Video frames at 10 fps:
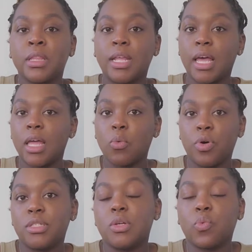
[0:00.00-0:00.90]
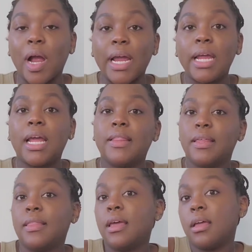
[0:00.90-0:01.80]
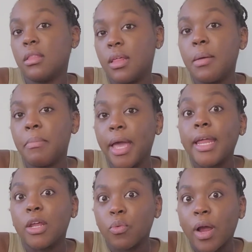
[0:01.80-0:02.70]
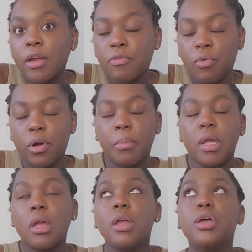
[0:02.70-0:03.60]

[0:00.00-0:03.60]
that it wasn't right, and then they made it right for me.